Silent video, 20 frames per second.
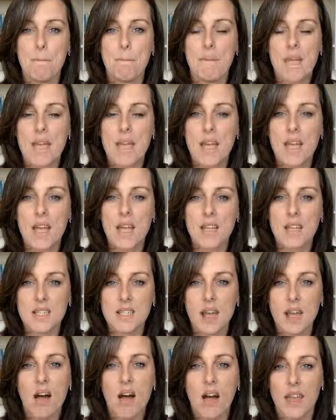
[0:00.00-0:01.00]
Being
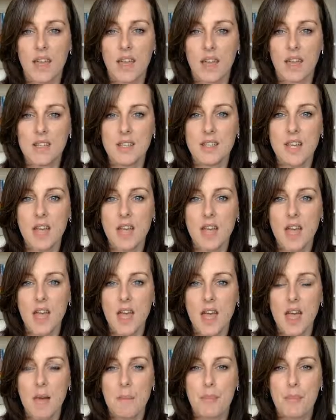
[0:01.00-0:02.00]
tired
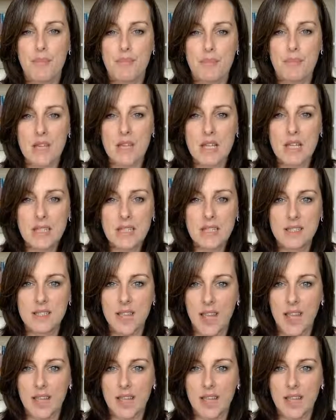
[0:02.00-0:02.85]
breeds